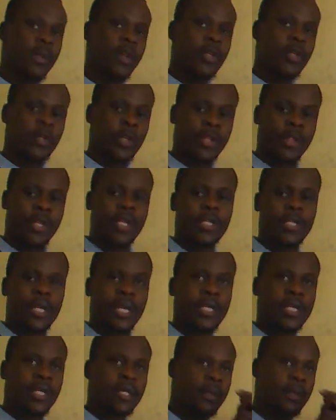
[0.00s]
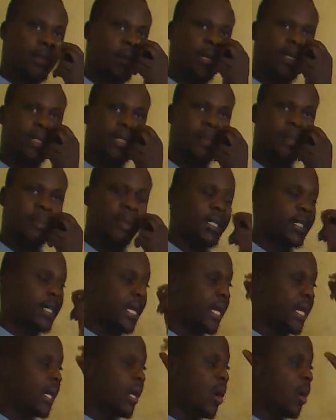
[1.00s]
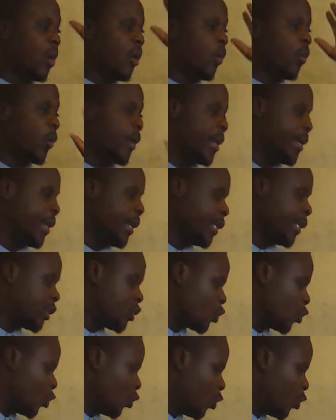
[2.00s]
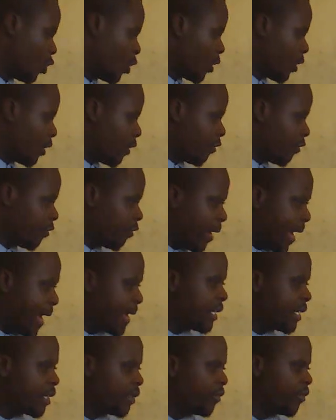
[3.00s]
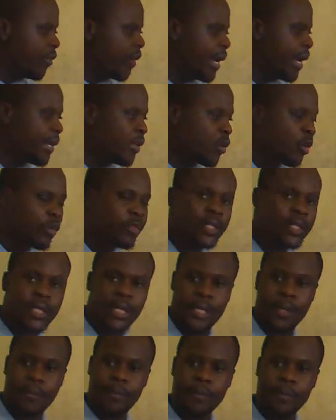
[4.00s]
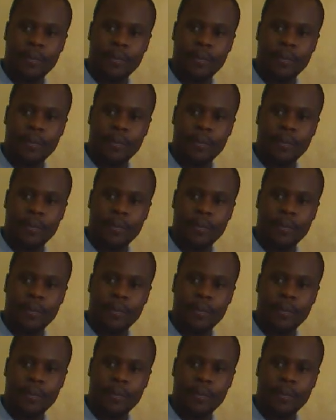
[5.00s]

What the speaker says: So in this case, we're simply saying we need to find the value of c.